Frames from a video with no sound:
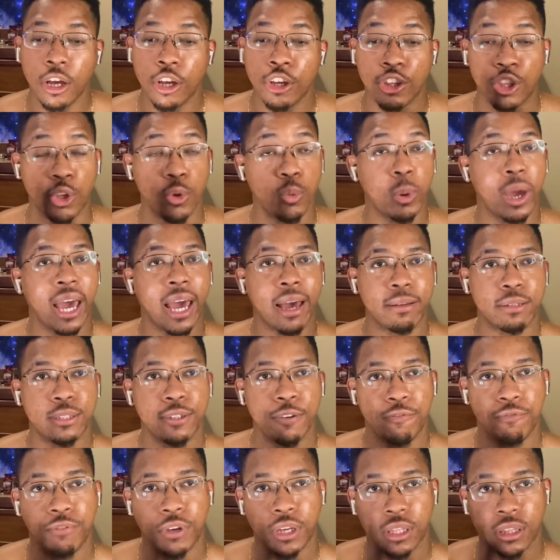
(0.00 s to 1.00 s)
you have to
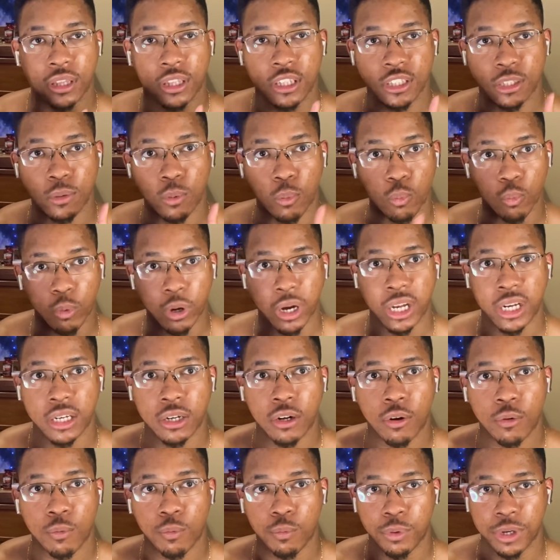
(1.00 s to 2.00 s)
fit this one
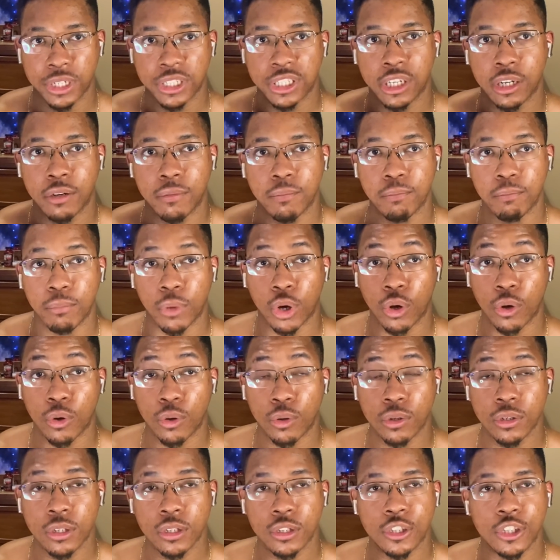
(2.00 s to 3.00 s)
rigid
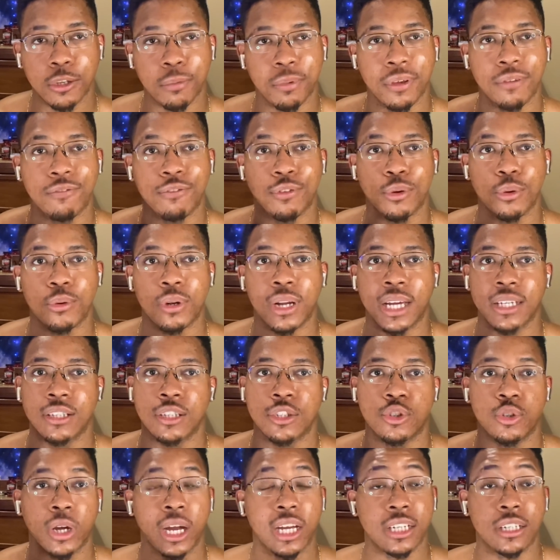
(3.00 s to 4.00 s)
mold to be viewed as
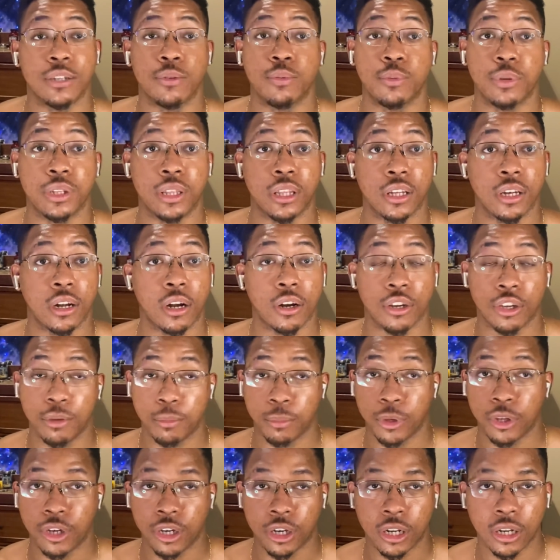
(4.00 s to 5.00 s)
attractive within our
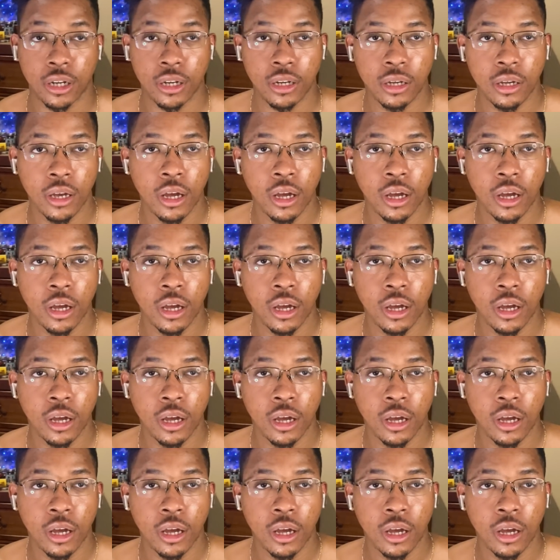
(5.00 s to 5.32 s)
community.